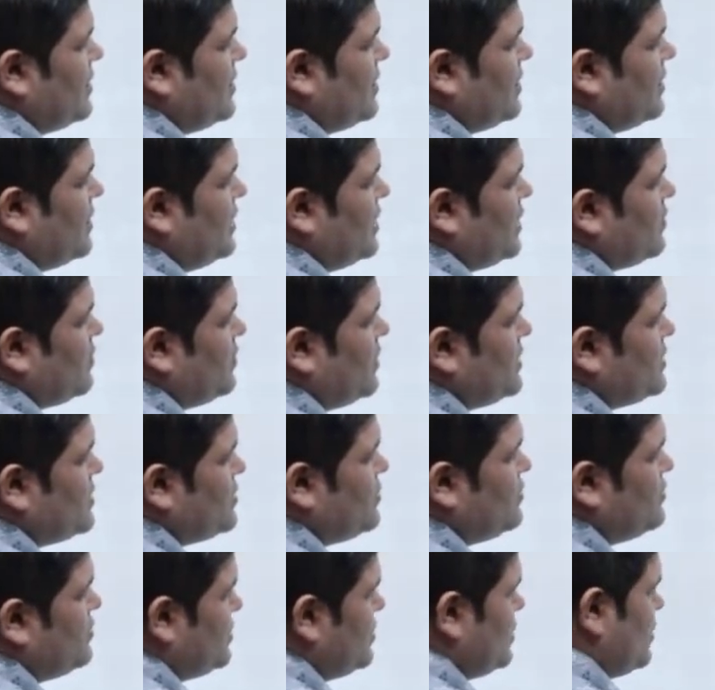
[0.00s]
equals
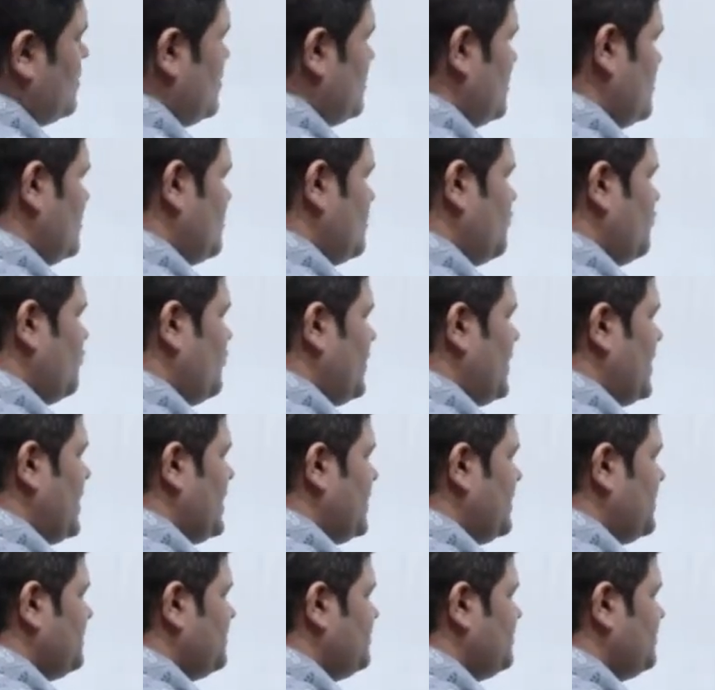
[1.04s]
to 0, where